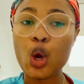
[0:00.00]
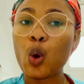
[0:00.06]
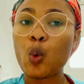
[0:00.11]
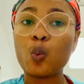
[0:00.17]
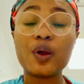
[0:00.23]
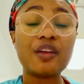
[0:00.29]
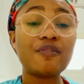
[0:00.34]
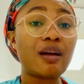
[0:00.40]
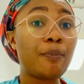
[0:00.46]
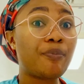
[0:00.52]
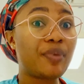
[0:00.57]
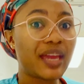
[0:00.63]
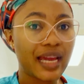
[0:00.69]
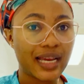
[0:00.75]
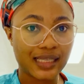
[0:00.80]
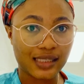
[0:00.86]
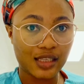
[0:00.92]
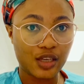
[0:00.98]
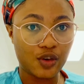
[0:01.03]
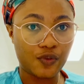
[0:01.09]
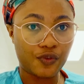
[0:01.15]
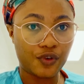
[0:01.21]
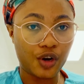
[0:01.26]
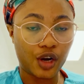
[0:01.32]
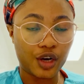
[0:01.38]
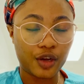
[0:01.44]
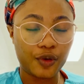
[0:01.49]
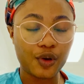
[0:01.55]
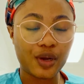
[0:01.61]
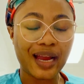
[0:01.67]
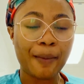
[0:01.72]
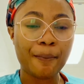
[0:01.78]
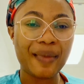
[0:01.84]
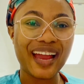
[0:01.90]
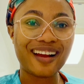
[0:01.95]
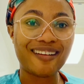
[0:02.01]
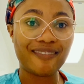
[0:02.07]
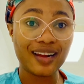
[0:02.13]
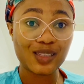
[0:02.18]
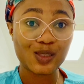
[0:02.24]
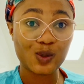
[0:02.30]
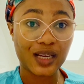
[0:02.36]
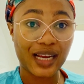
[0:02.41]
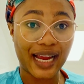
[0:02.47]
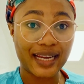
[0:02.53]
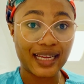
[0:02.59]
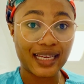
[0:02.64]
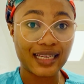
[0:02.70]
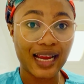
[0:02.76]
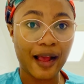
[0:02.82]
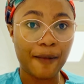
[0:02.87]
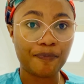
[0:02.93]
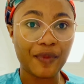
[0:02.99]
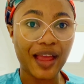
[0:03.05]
whatever BSc you've got, you can migrate to Canada,